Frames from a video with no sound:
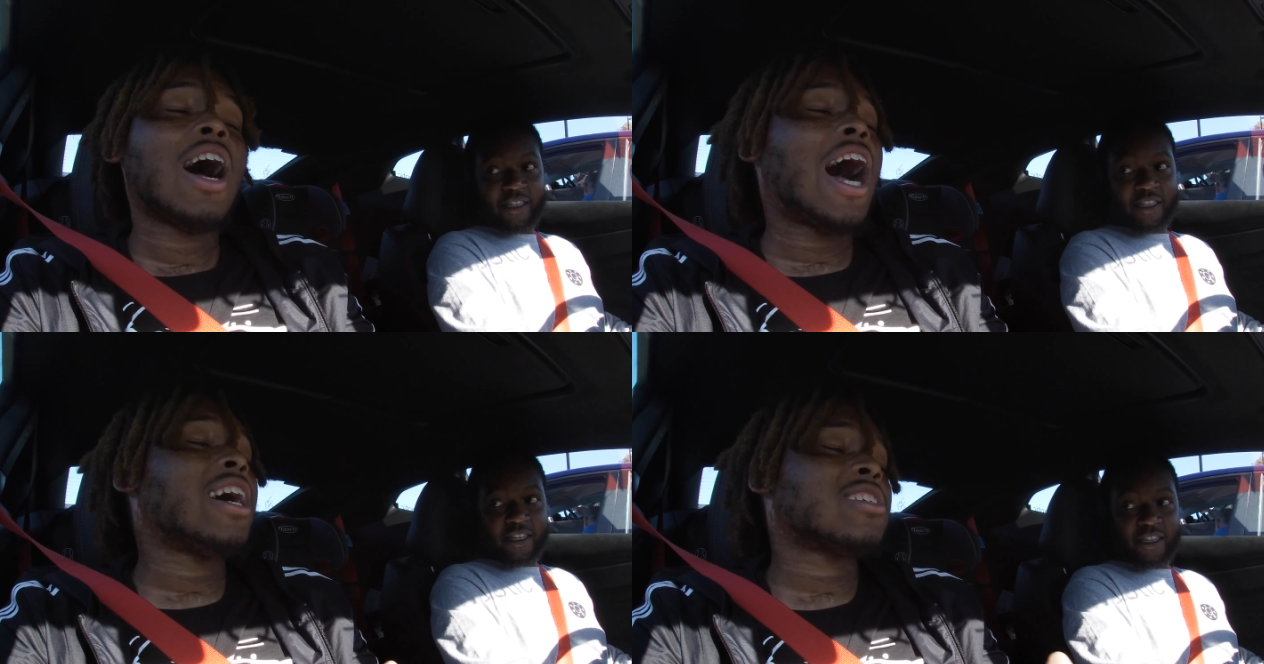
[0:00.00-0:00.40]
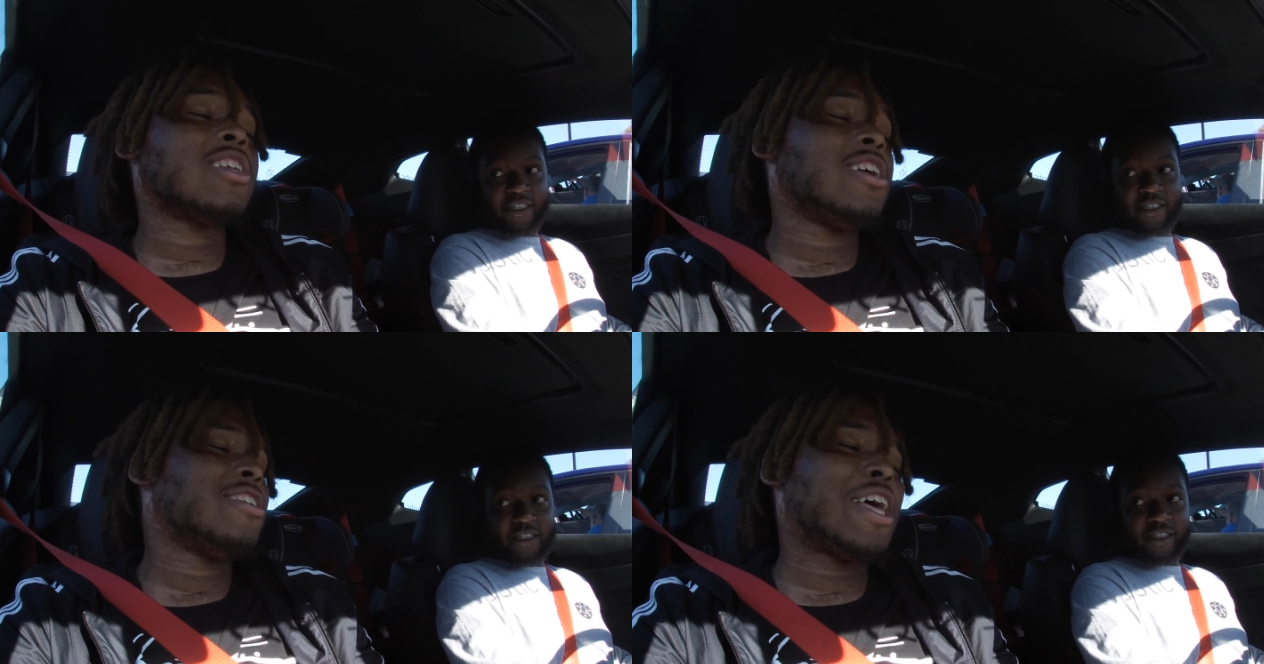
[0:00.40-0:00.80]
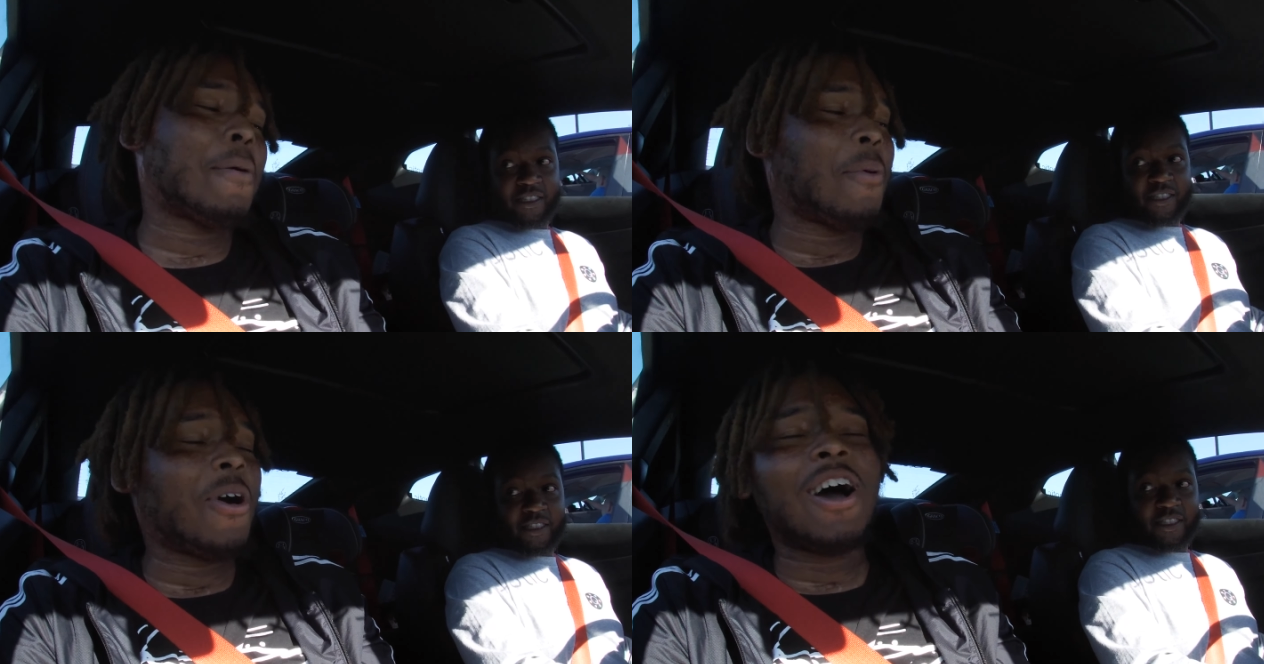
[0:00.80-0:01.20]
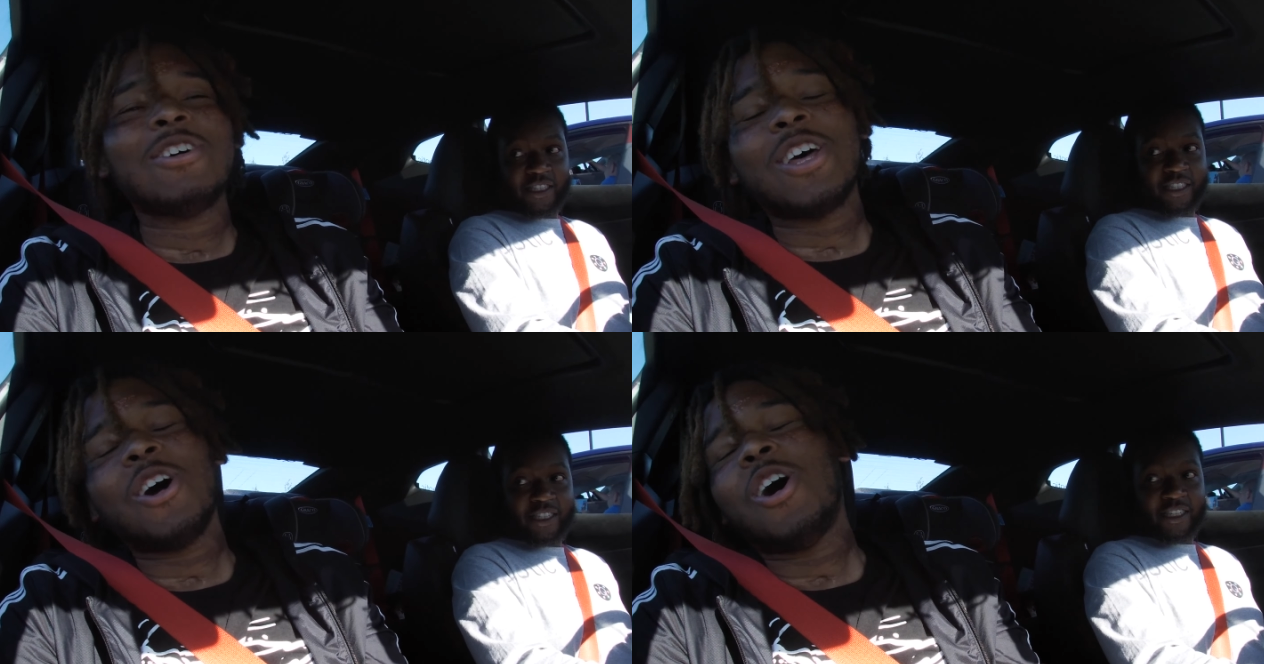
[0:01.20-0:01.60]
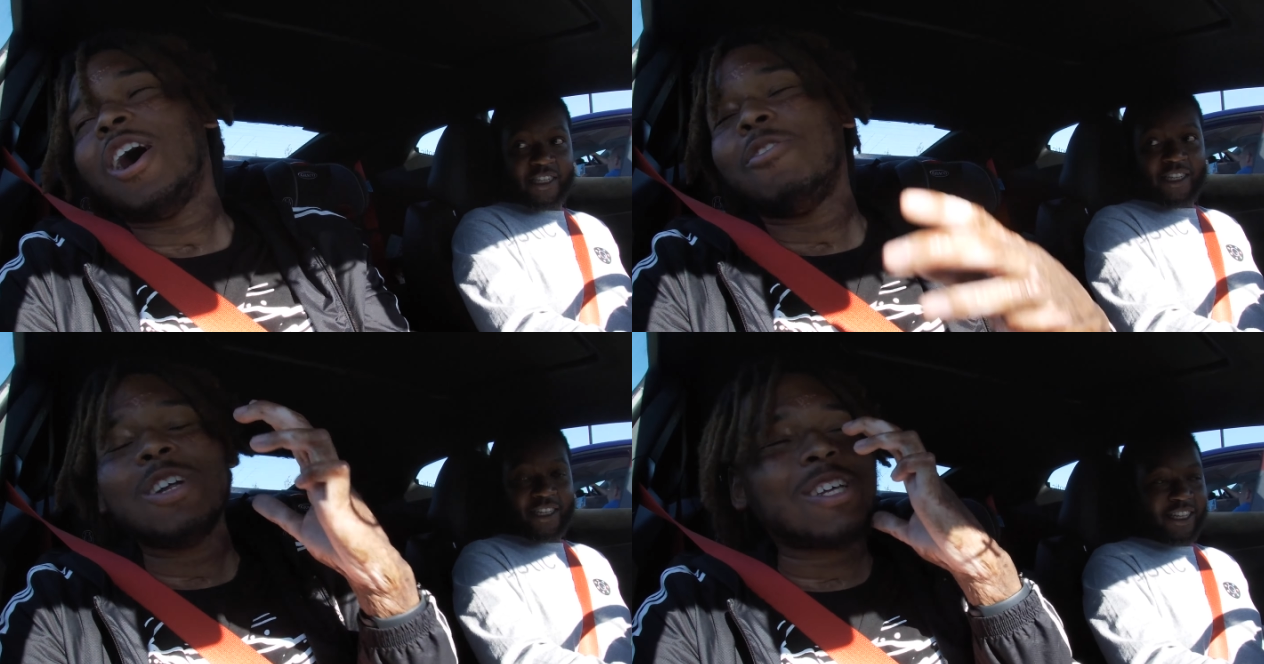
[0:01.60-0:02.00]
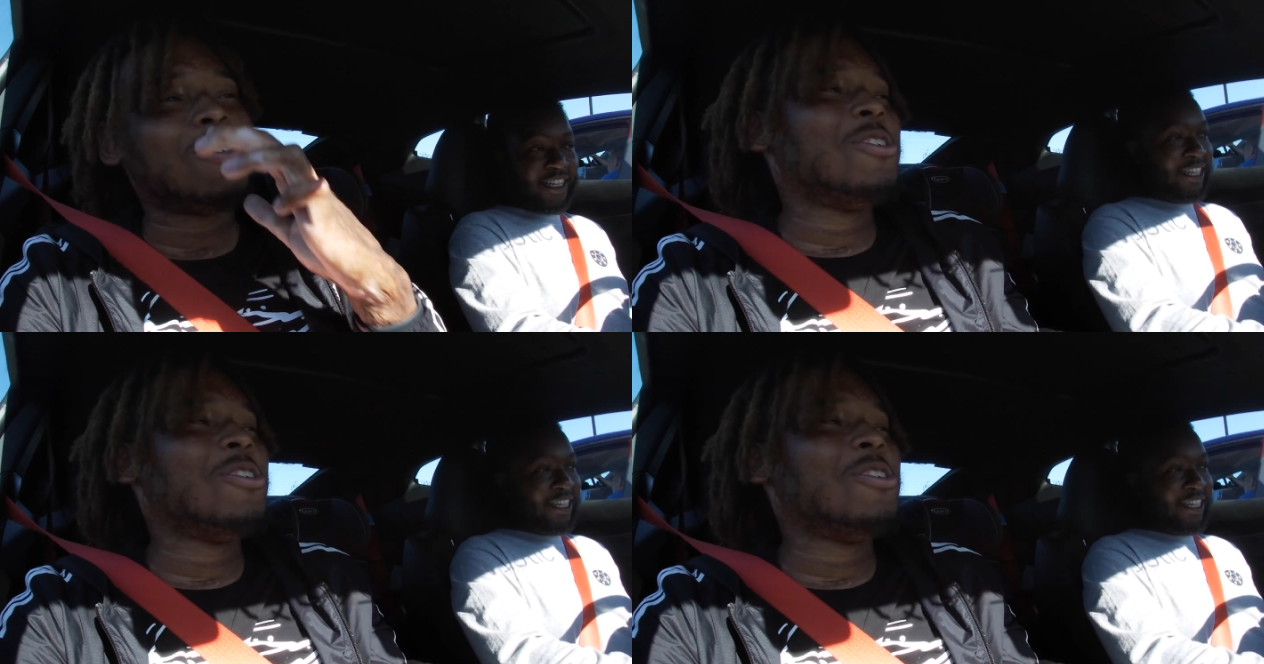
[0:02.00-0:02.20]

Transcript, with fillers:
Speaker 1: I slid that boy. I was like, oh, what is I'm